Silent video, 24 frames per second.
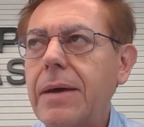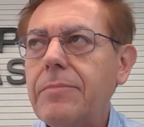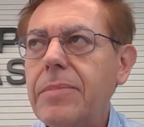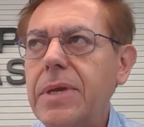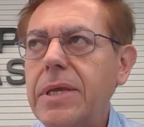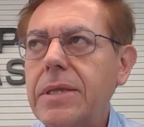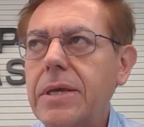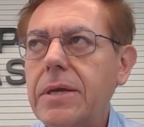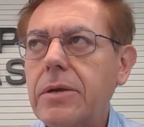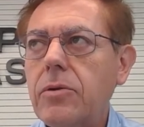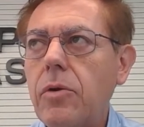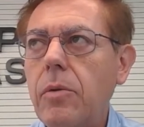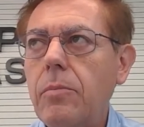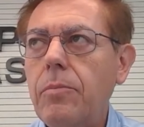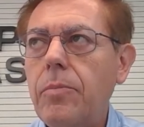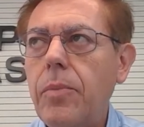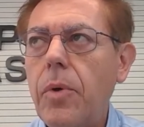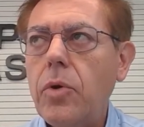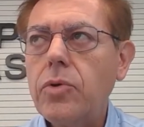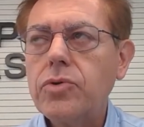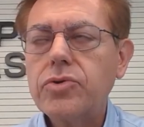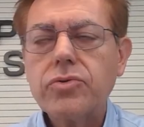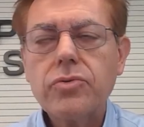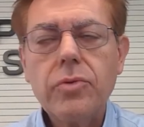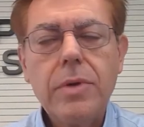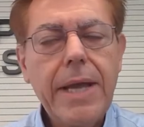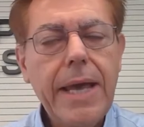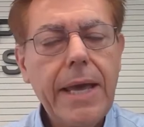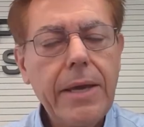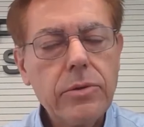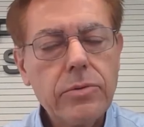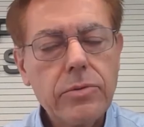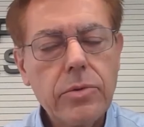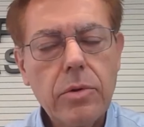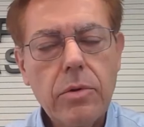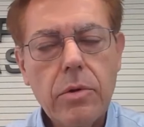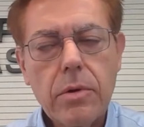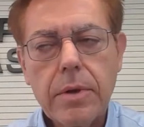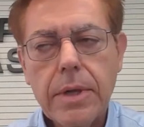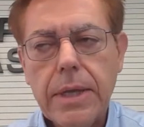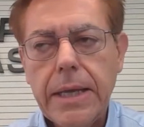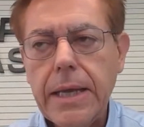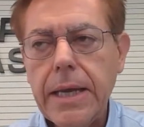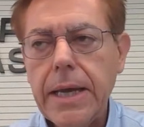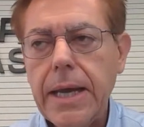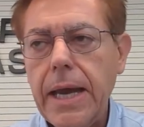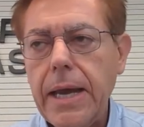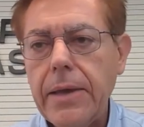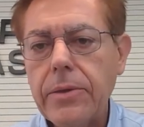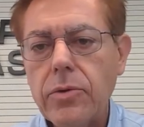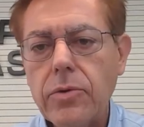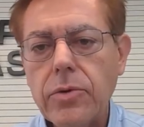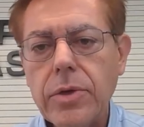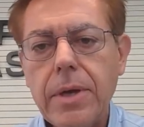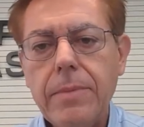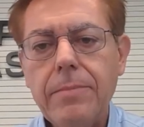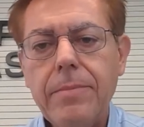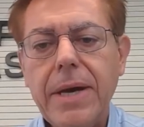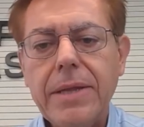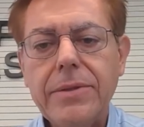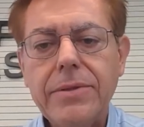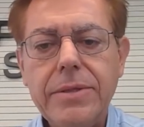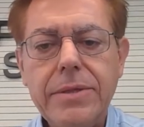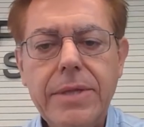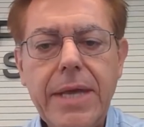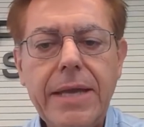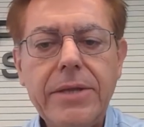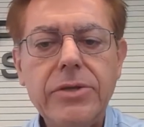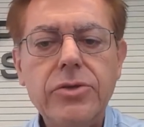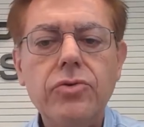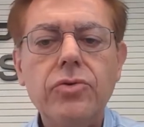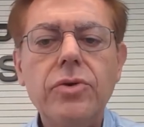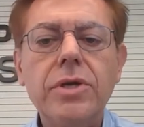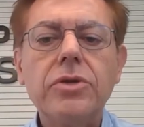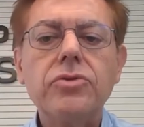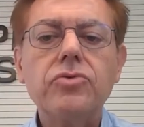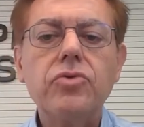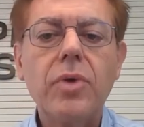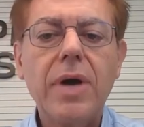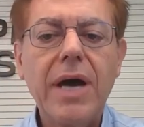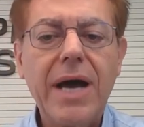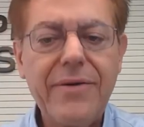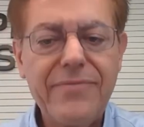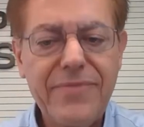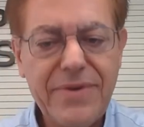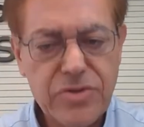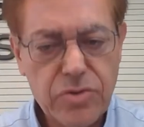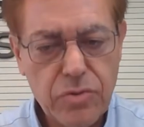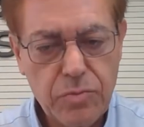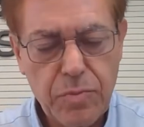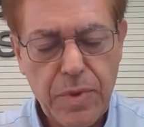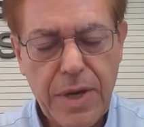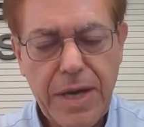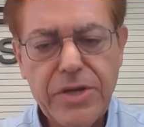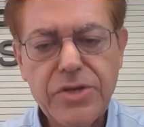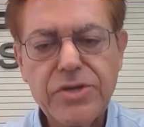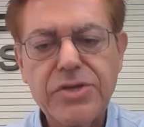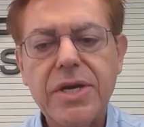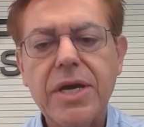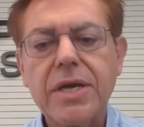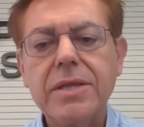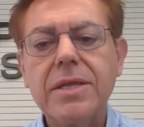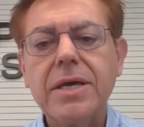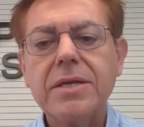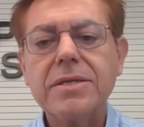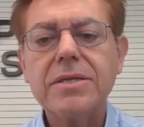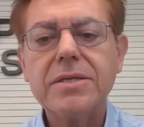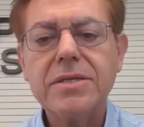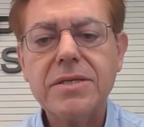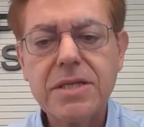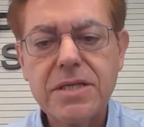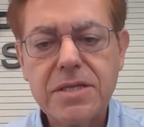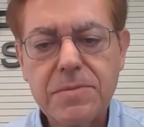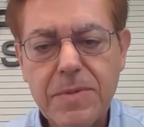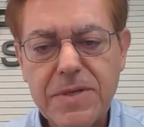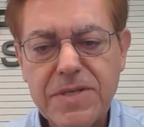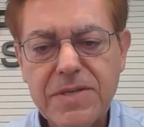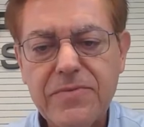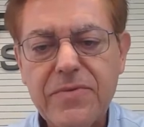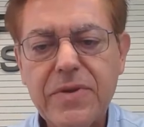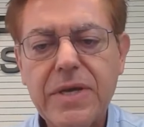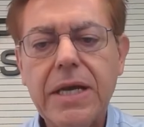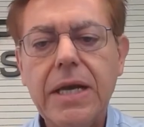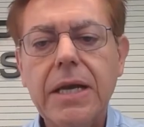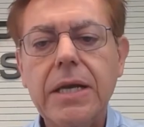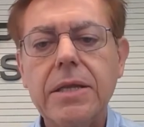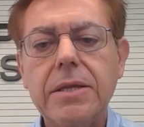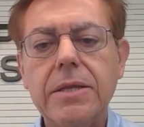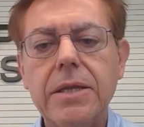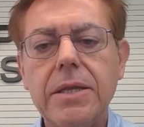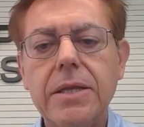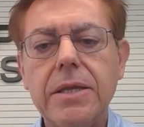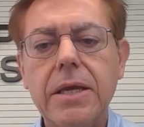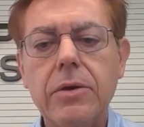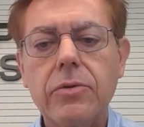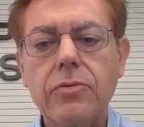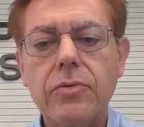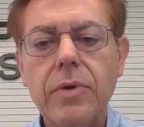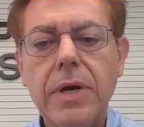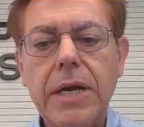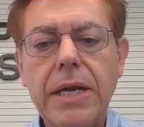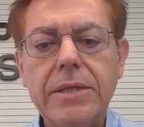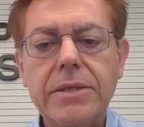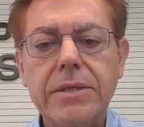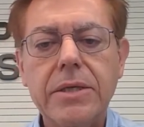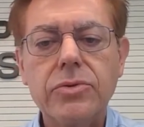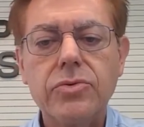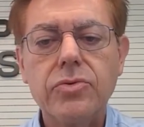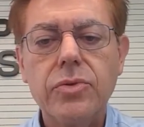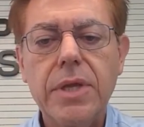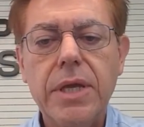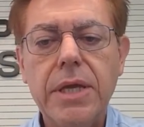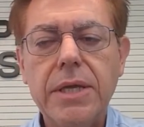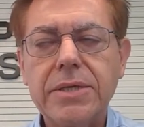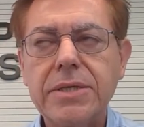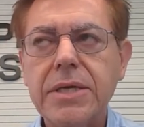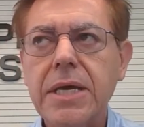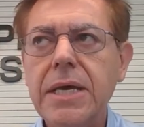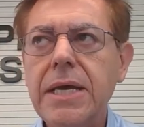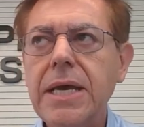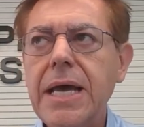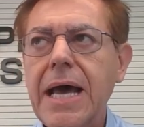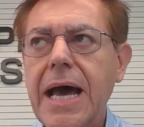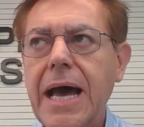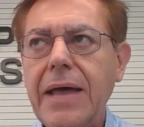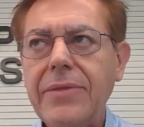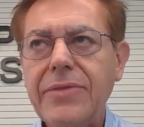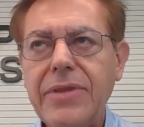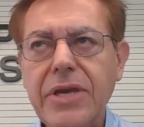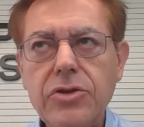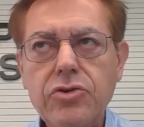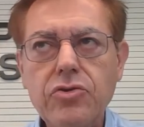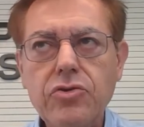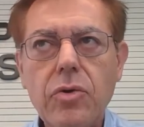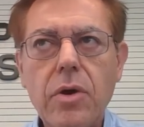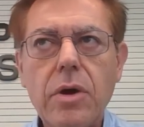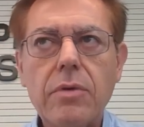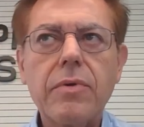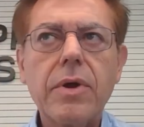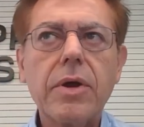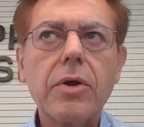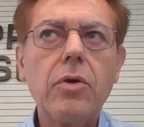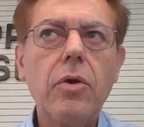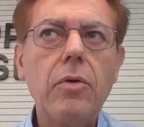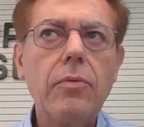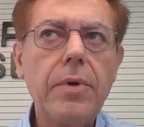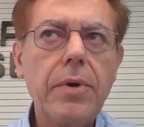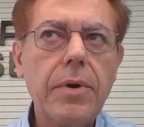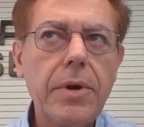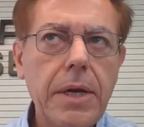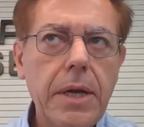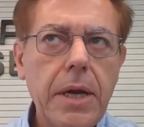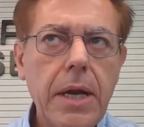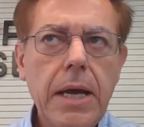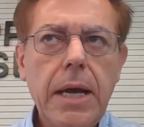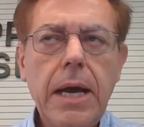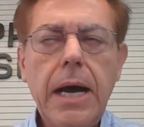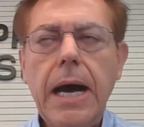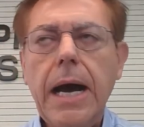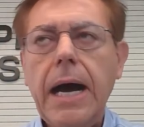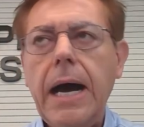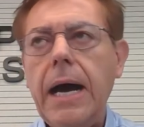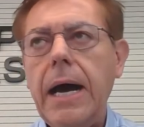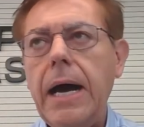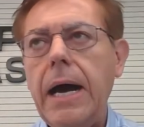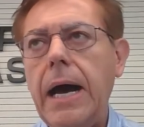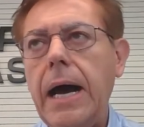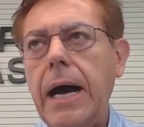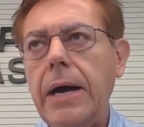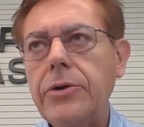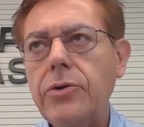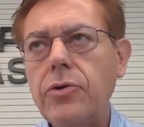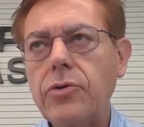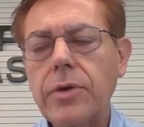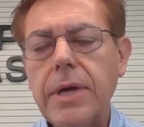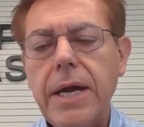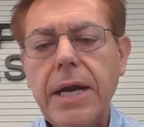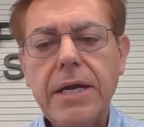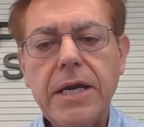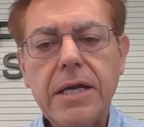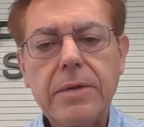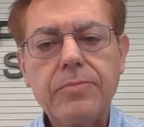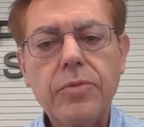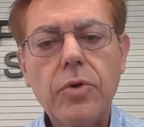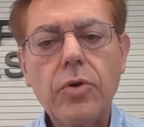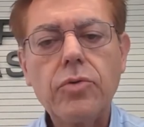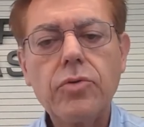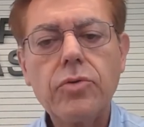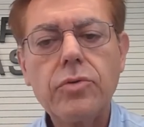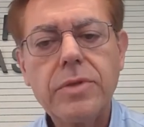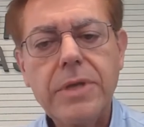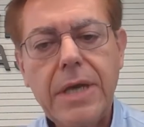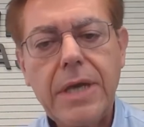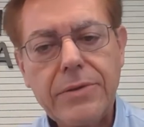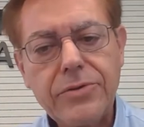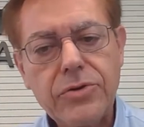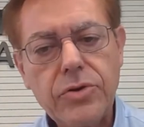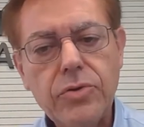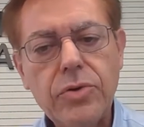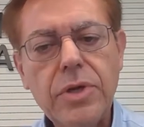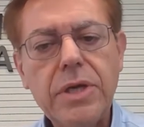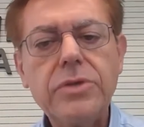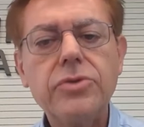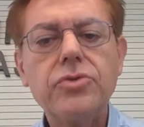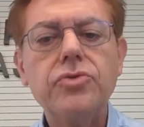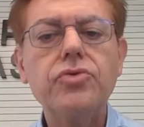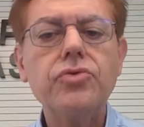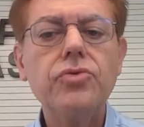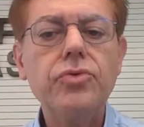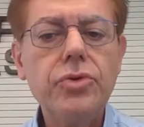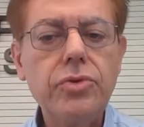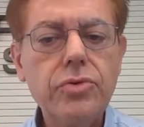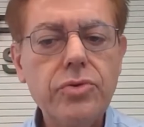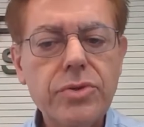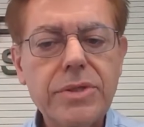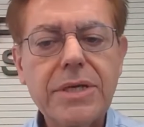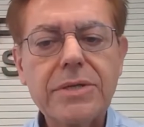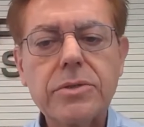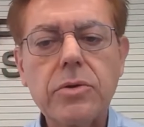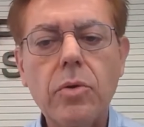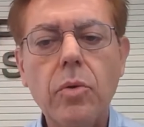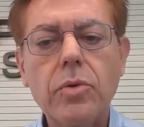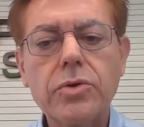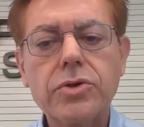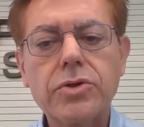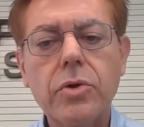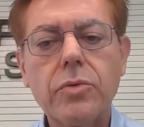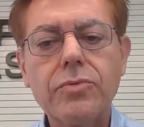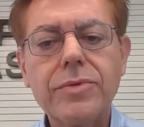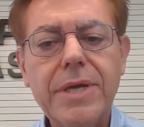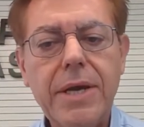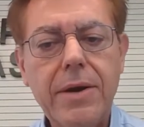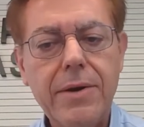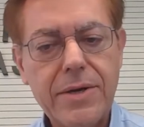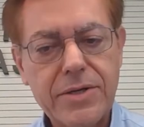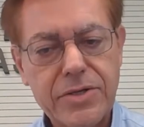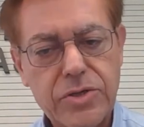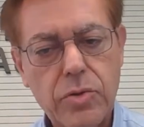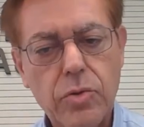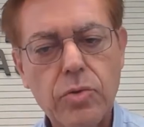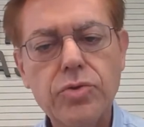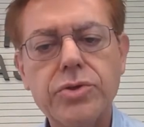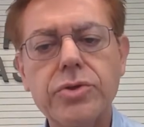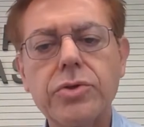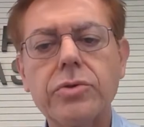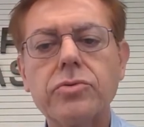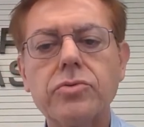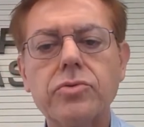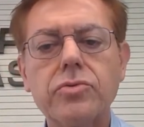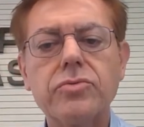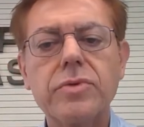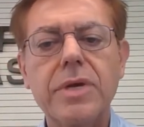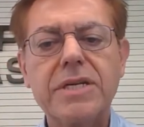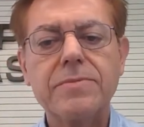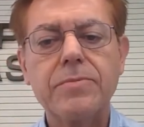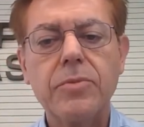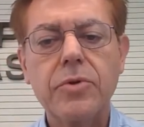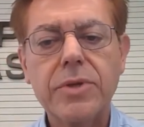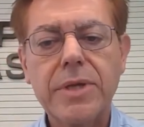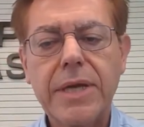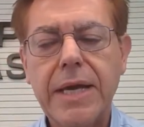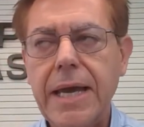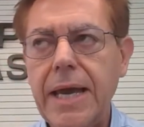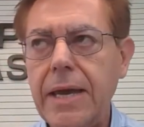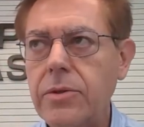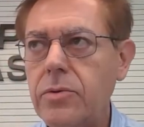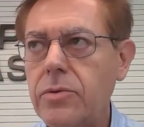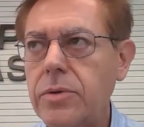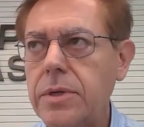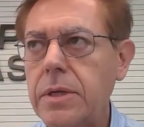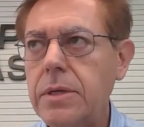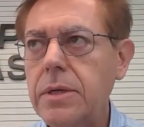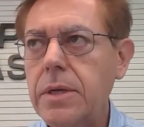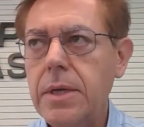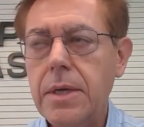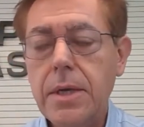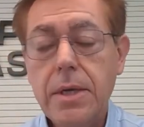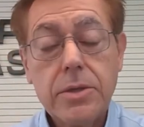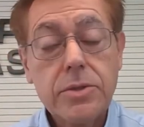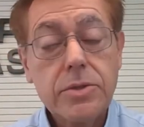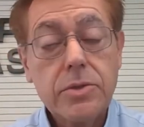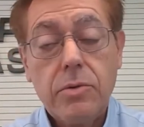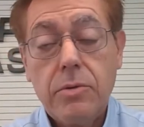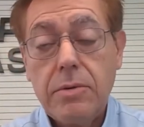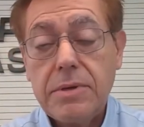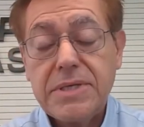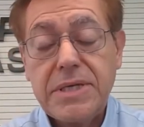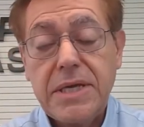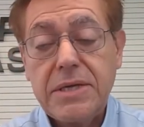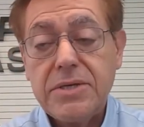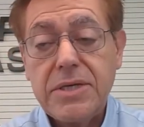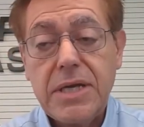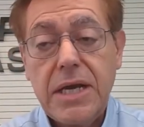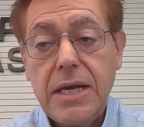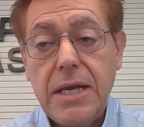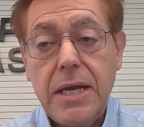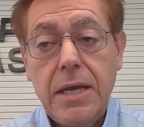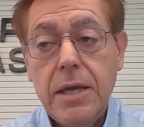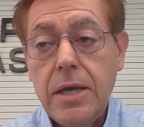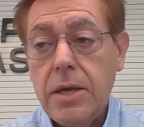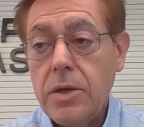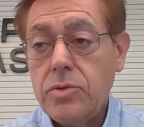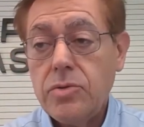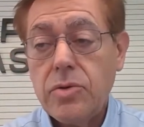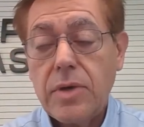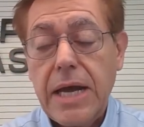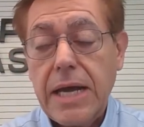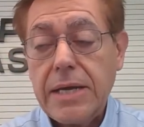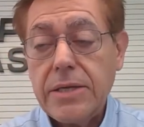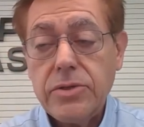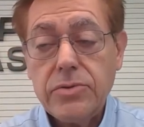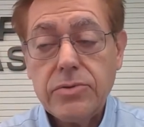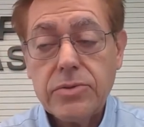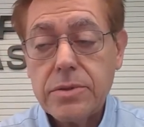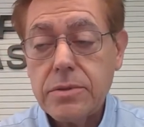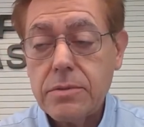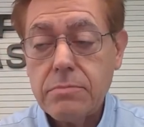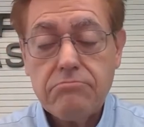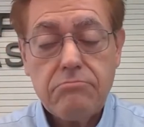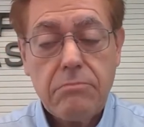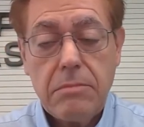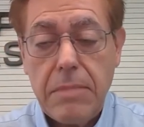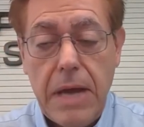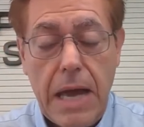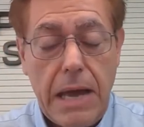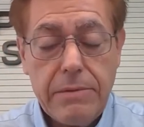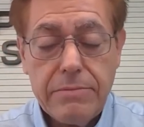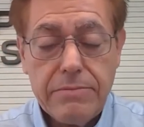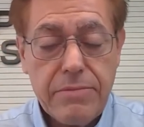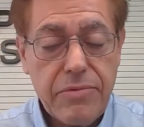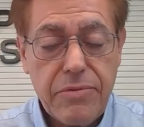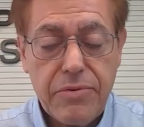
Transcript: can be decomposed later in hydrogen, but then you need to have a supply chain that is specifically related to this, and then you are recovering uh, an organic product that you need to use and so on. So there are solutions to transport the hydrogen. So essentially, you can use uh,